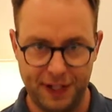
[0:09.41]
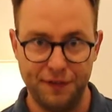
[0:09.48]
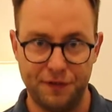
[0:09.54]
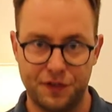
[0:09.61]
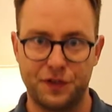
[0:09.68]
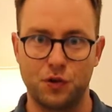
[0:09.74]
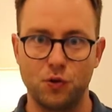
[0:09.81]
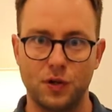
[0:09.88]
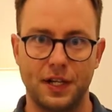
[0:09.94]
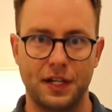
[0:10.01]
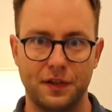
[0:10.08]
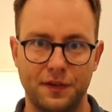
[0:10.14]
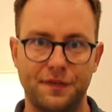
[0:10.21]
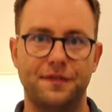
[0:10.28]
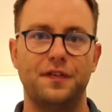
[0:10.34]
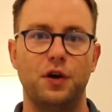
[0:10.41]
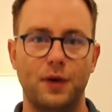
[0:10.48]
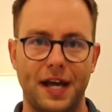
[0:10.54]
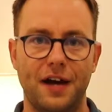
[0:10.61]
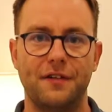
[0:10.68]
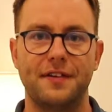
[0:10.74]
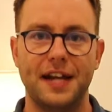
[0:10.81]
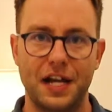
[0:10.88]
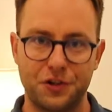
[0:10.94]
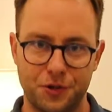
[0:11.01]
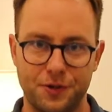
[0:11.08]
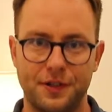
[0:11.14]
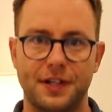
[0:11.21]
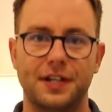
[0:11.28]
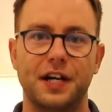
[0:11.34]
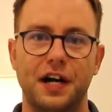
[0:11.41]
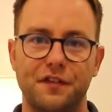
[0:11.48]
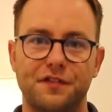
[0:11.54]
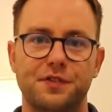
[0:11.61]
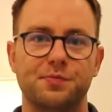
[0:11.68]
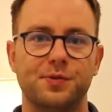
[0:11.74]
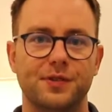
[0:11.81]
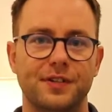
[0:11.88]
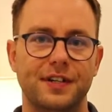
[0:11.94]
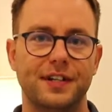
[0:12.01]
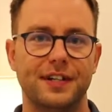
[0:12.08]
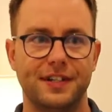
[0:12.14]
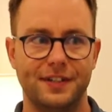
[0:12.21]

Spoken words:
lived through it and you've felt how natural and comfortable